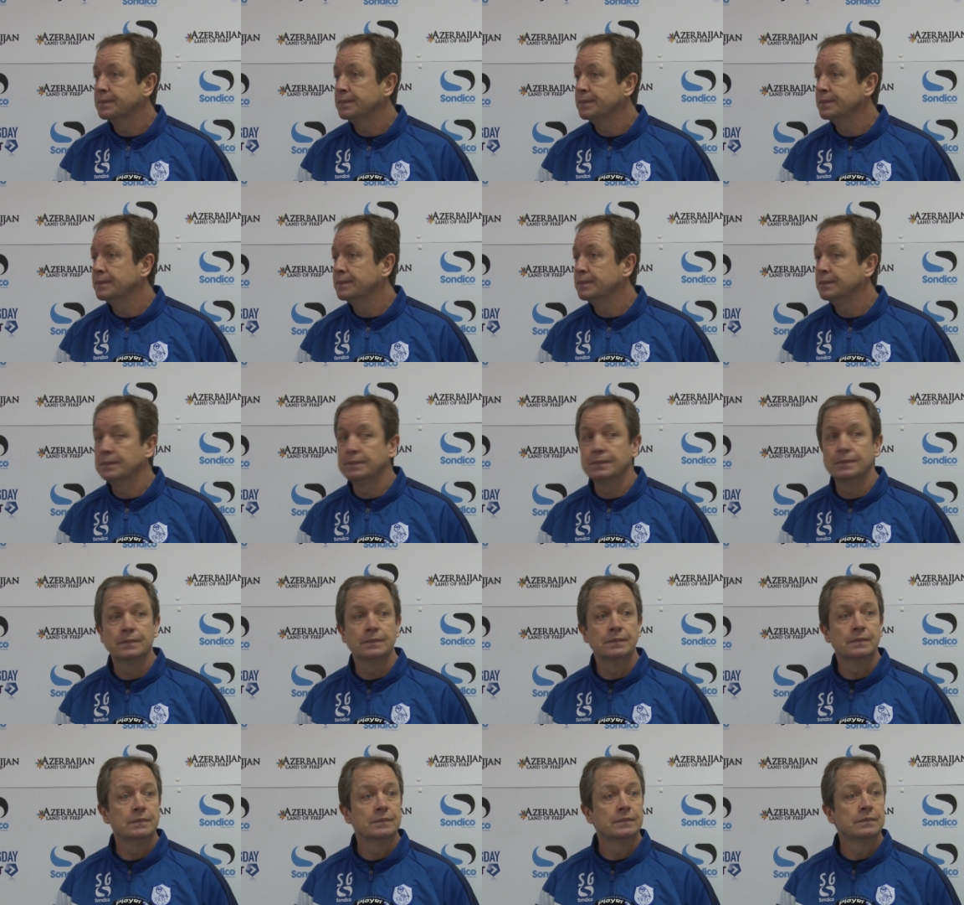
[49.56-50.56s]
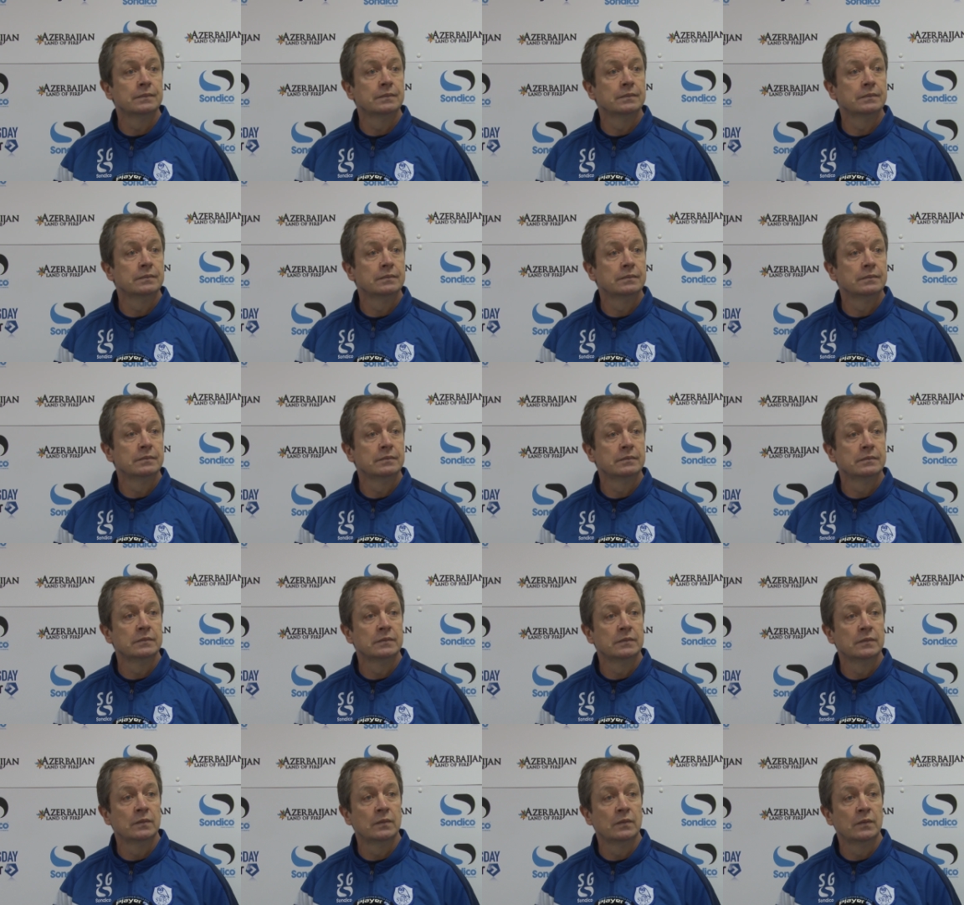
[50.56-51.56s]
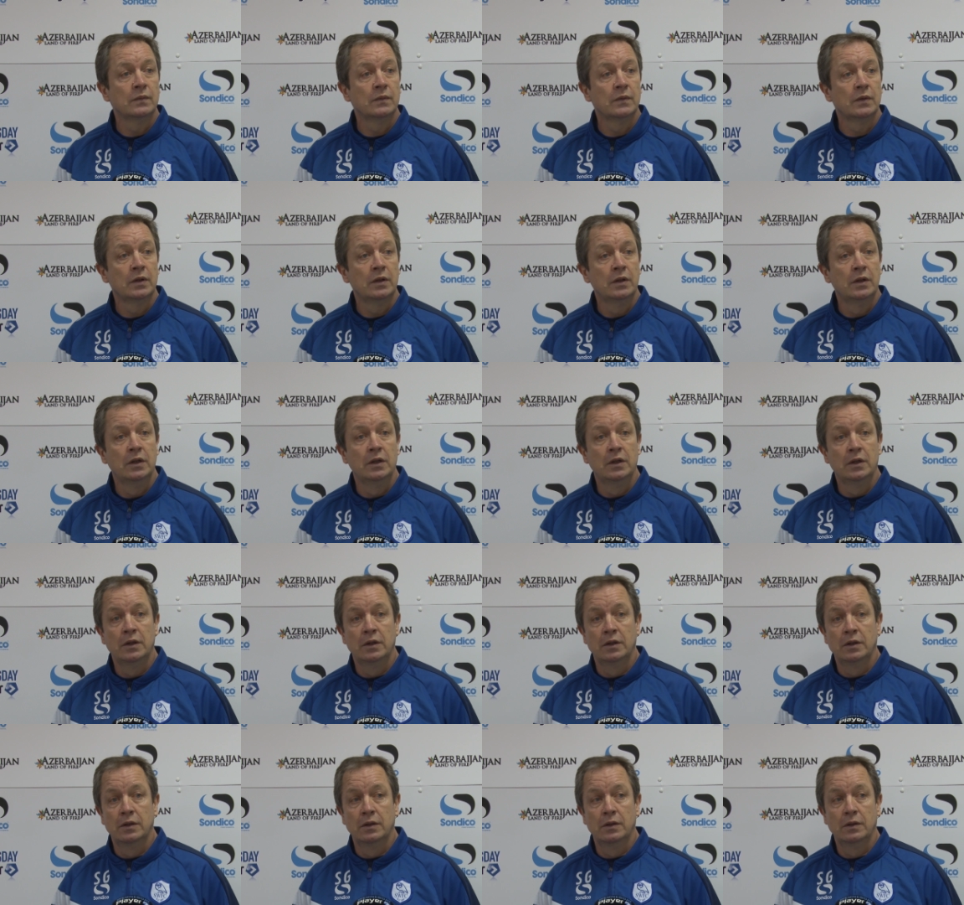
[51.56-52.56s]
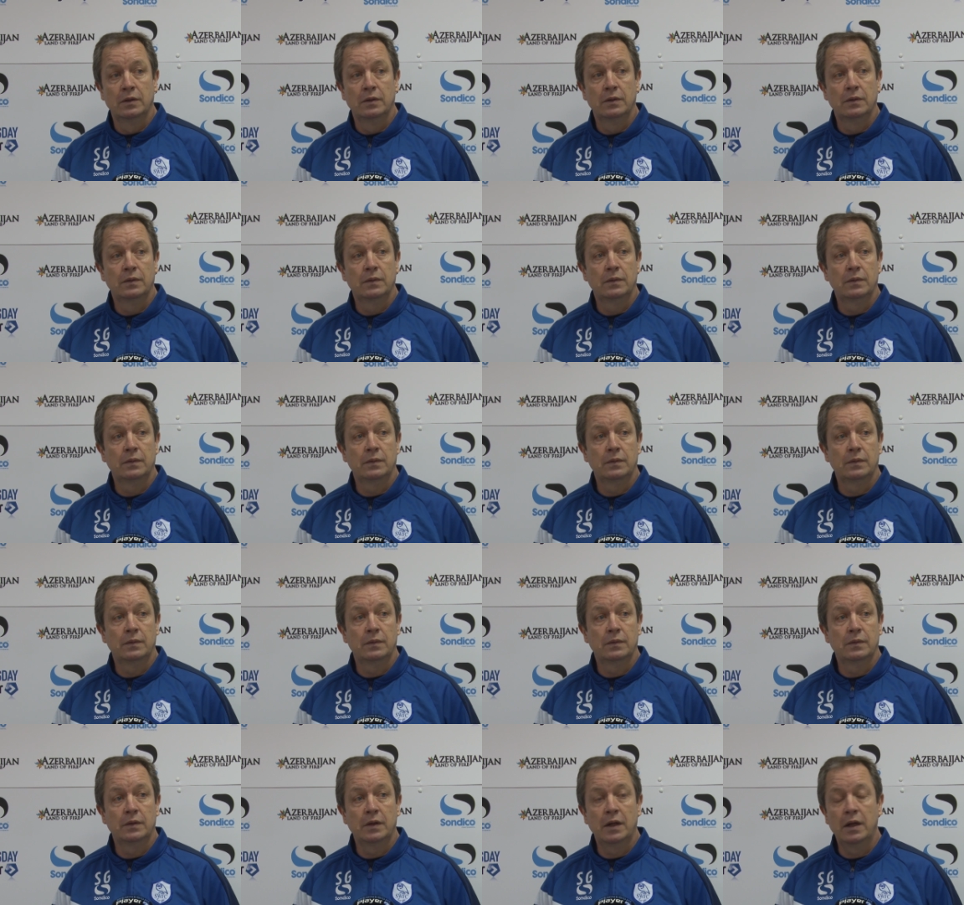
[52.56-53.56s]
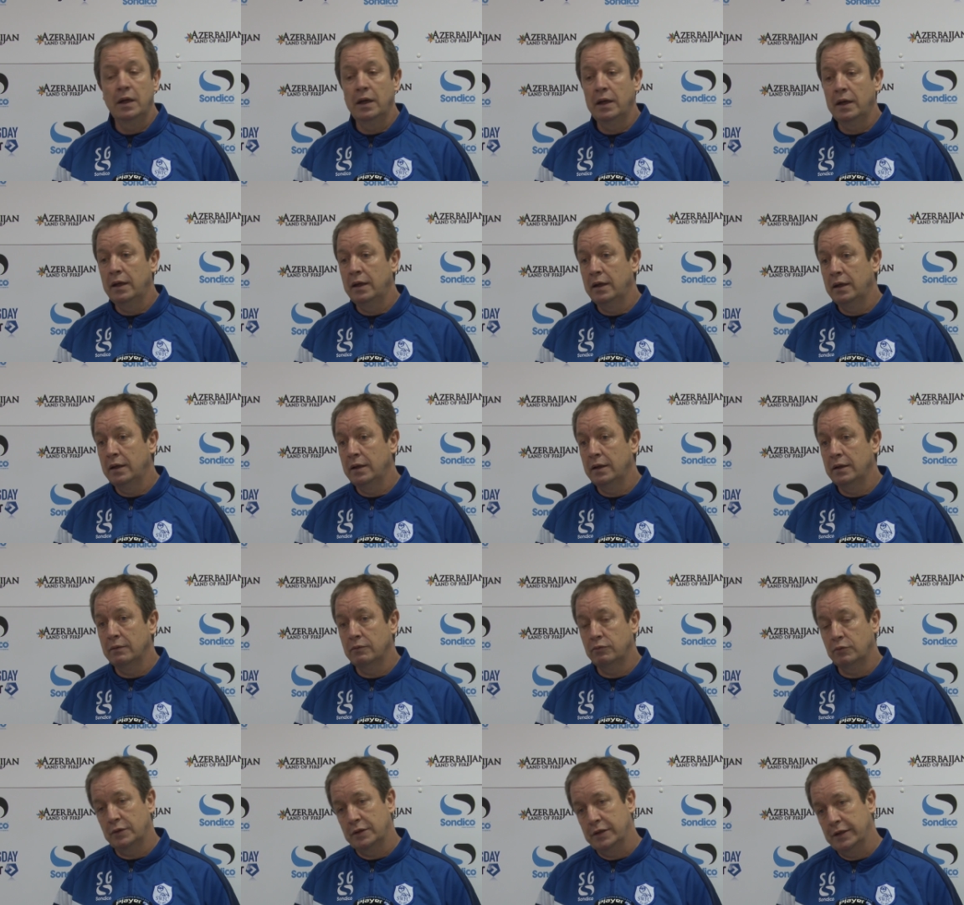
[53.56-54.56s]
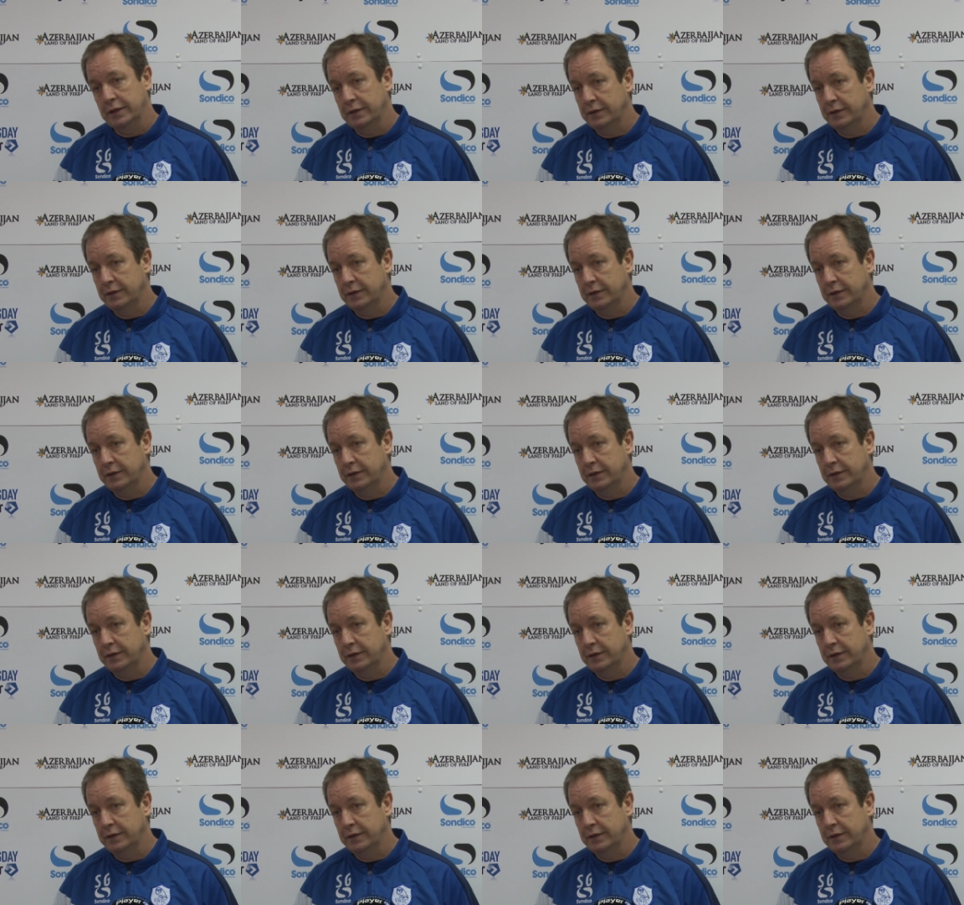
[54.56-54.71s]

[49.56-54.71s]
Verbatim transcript: Is the pitch having an effect on the play? Does Gary think it might be? Uh, well,